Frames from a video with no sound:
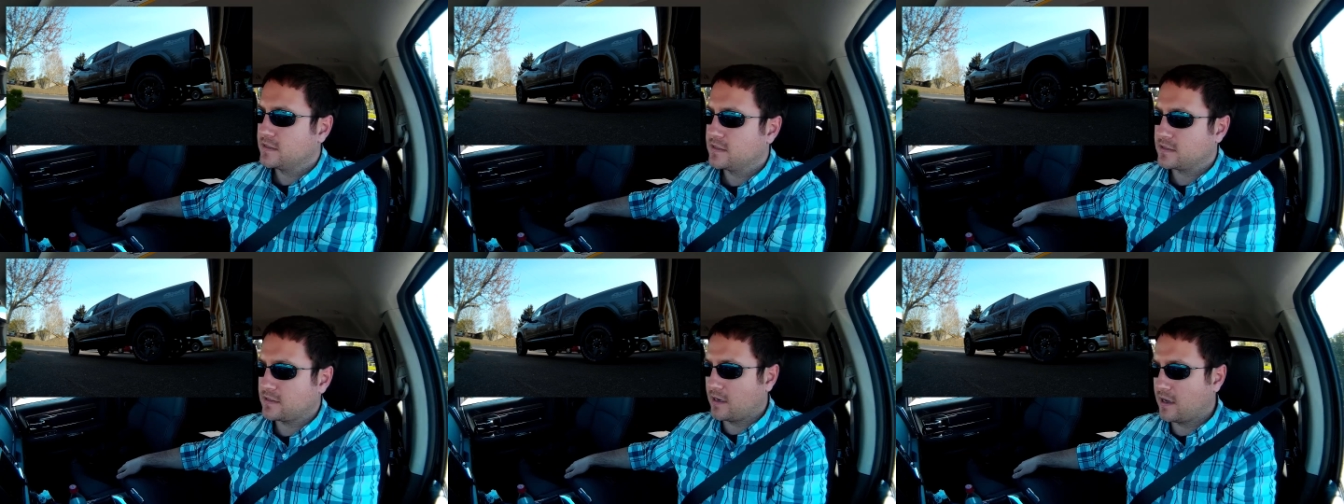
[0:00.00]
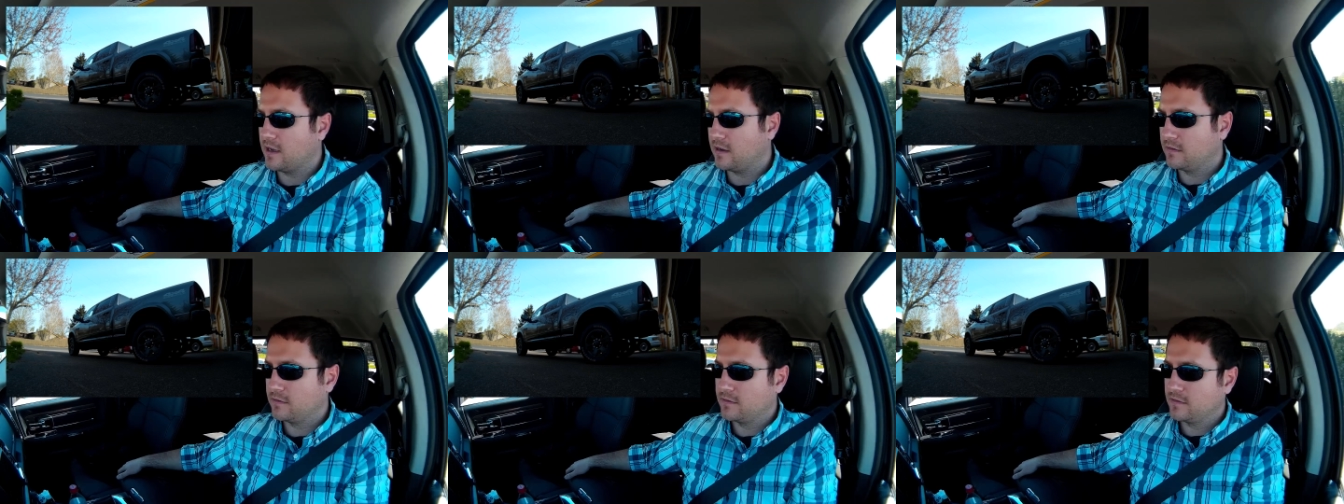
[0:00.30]
So
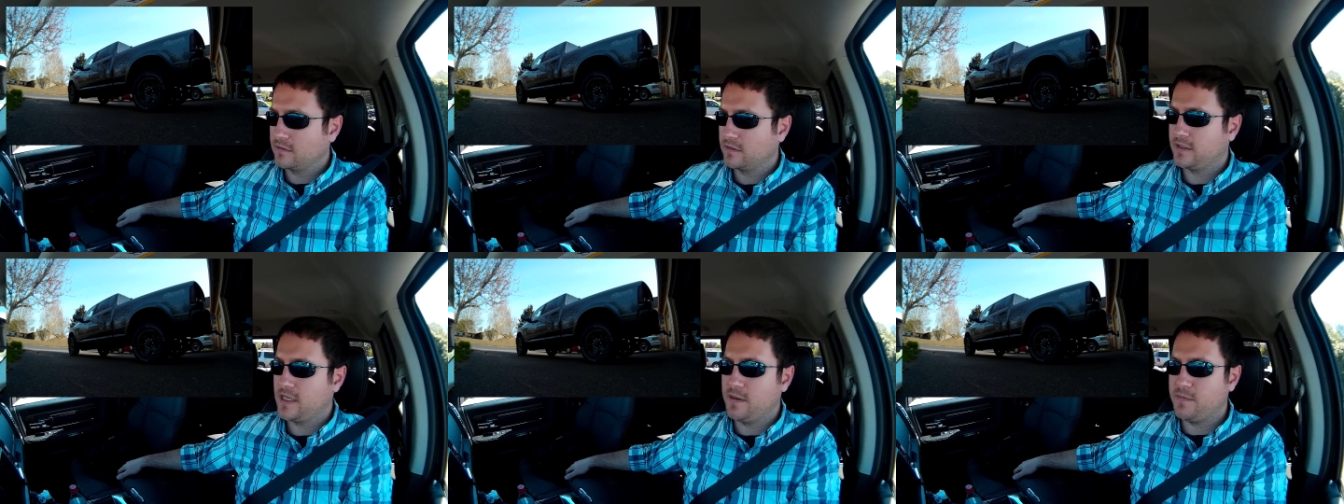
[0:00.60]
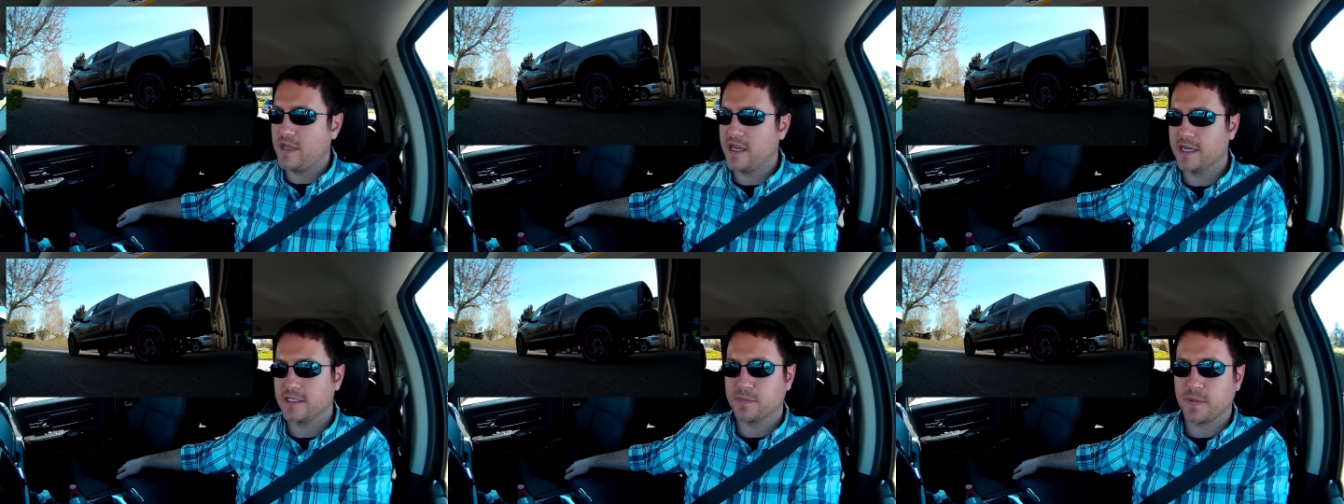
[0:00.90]
I'll
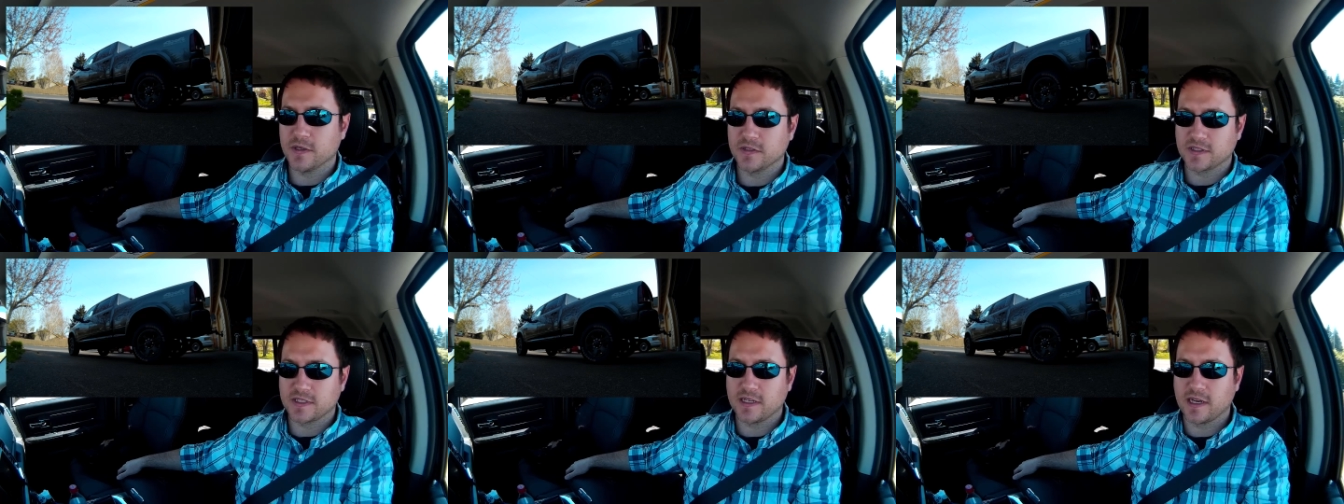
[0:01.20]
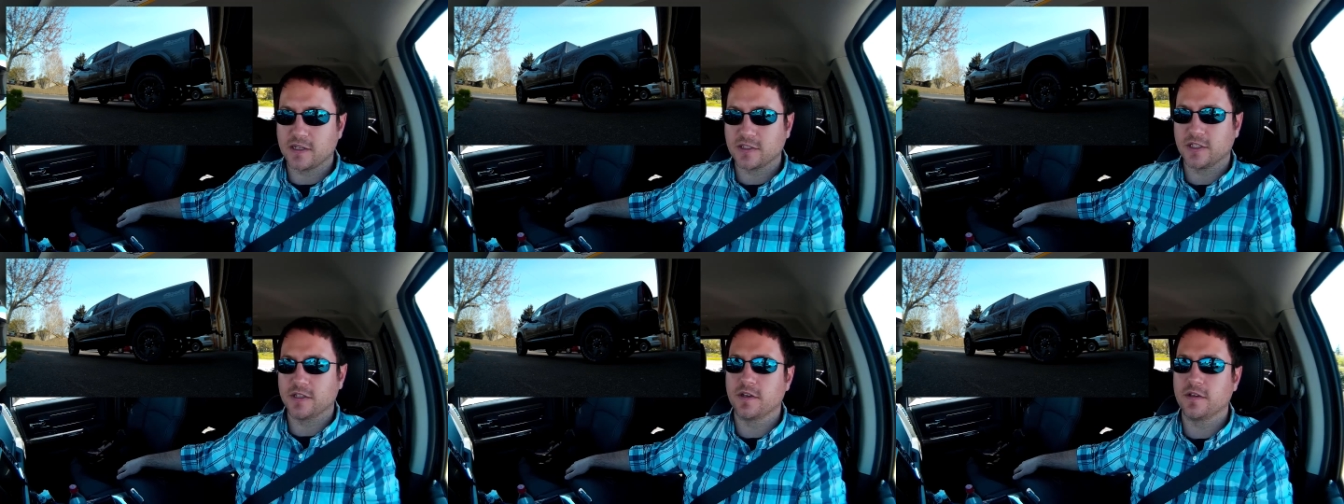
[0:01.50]
keep you guys posted.
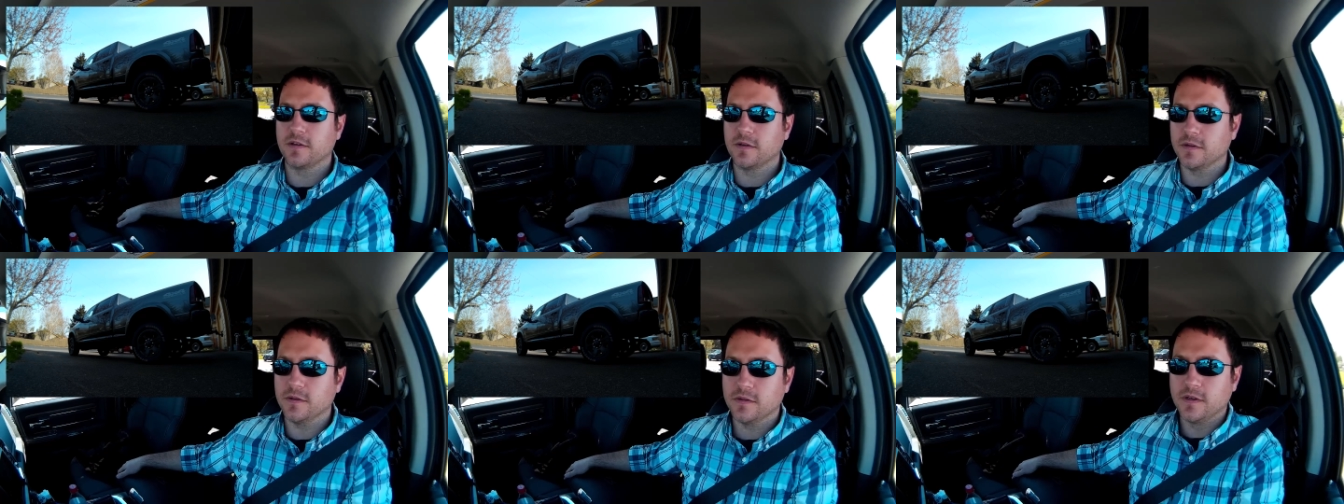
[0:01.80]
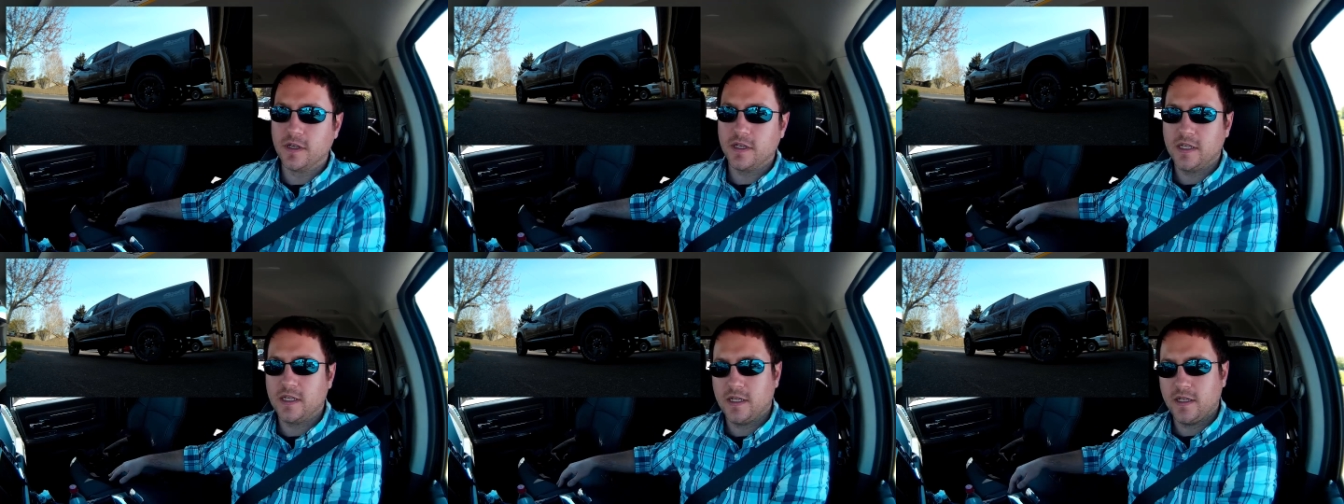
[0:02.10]
I'll show you
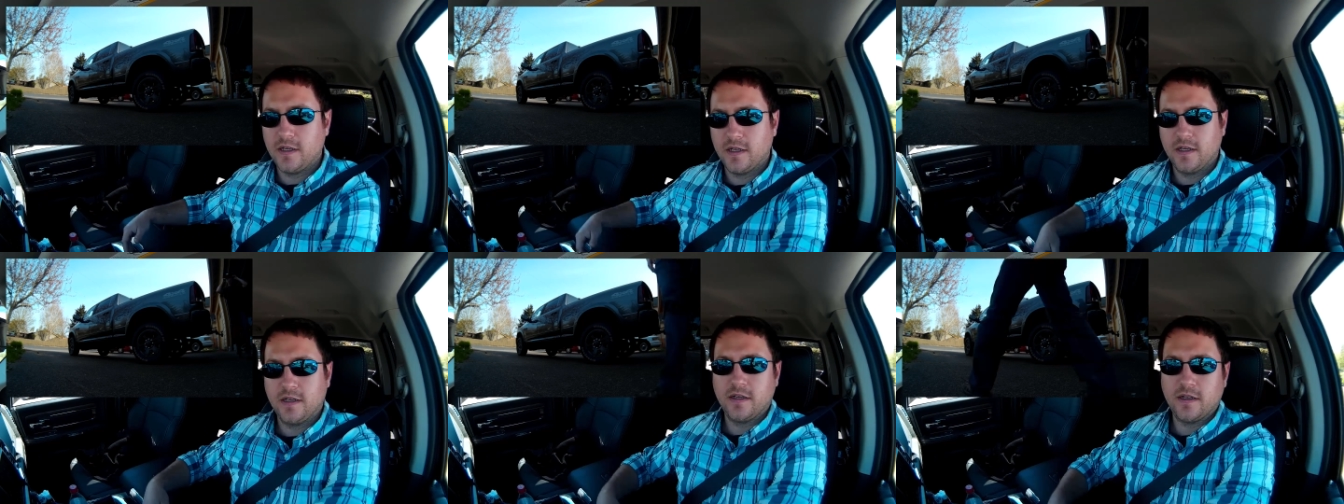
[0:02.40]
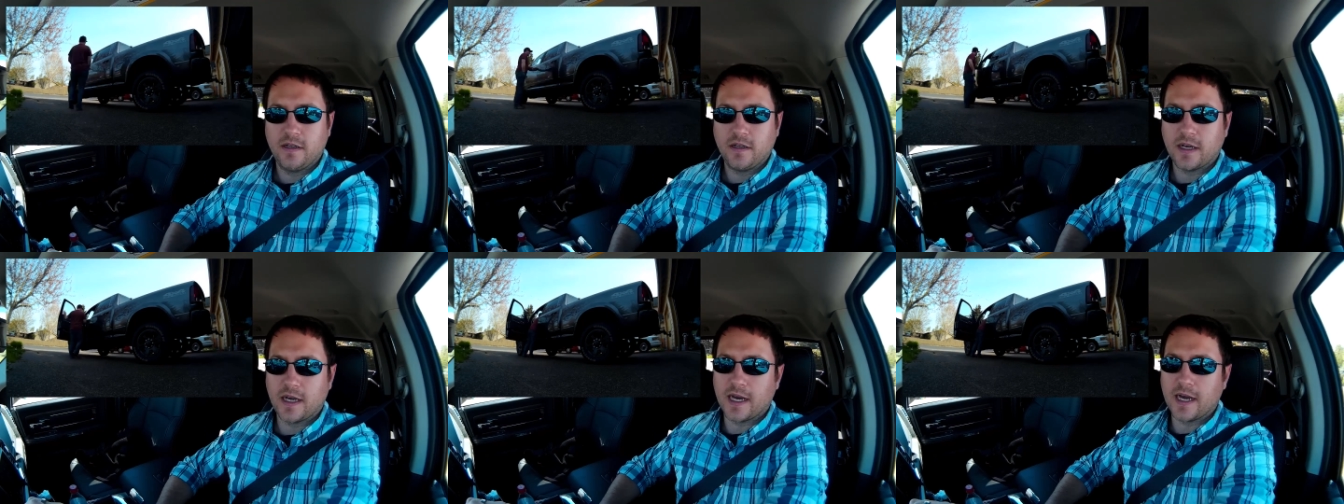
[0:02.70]

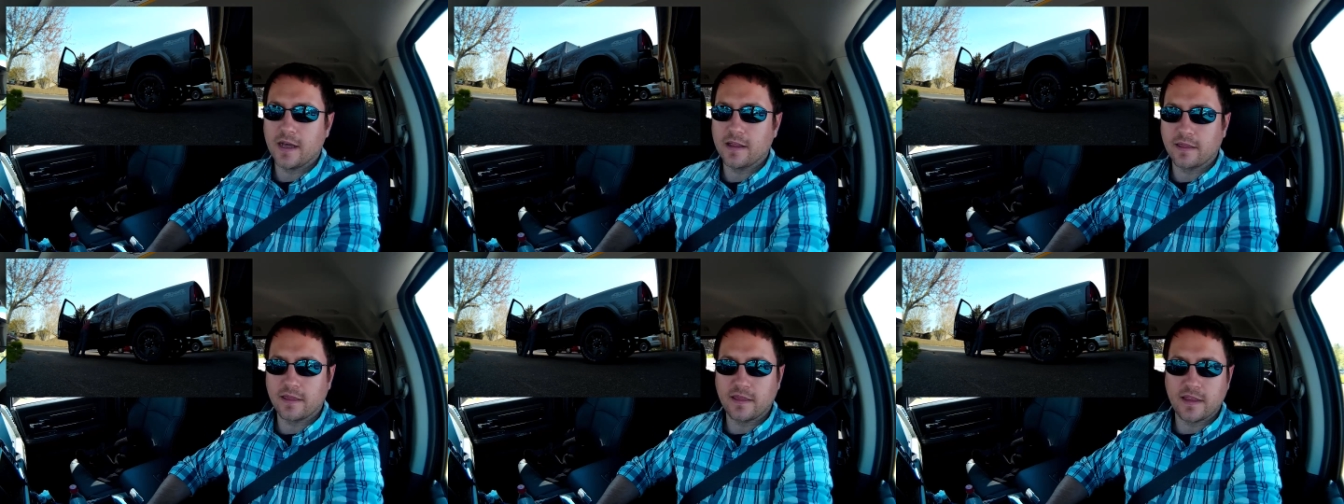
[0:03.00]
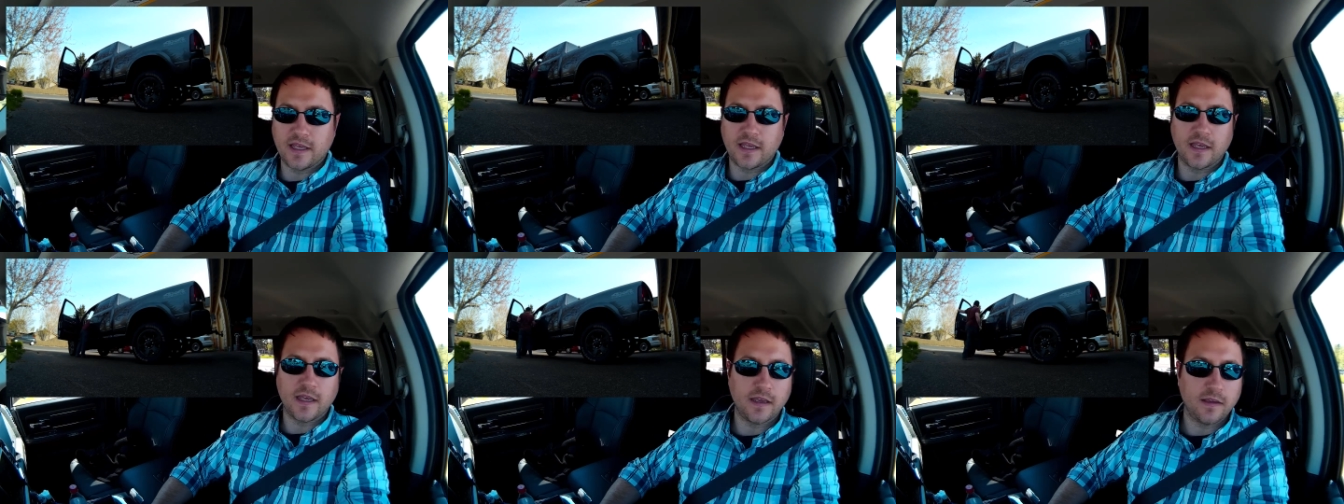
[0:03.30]
uh,
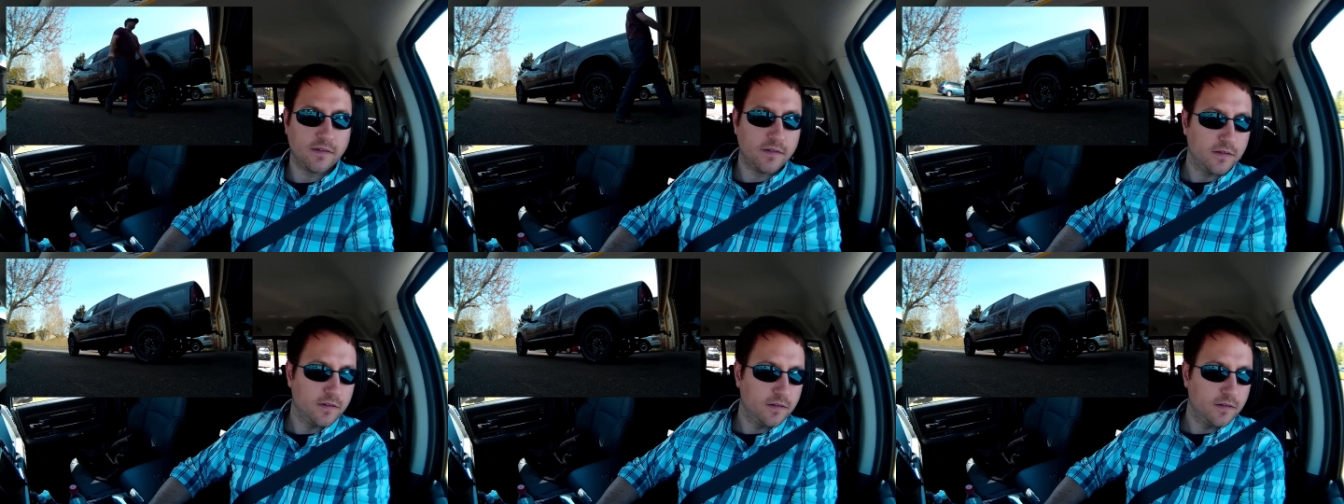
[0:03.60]
the